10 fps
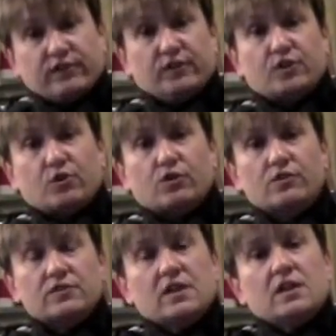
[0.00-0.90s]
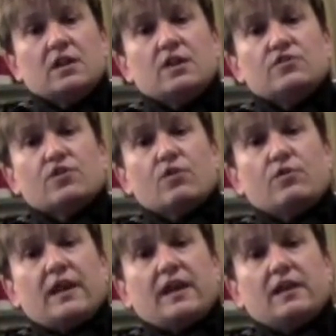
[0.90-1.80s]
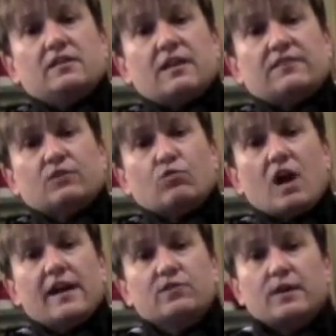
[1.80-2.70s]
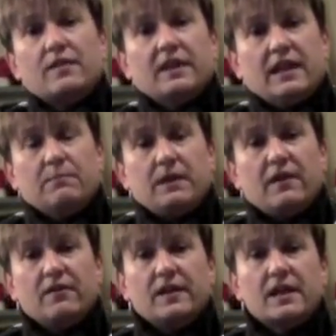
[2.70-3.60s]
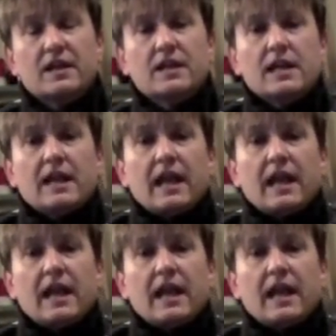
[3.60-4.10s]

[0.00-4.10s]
for girls, so they definitely ride around the hip area,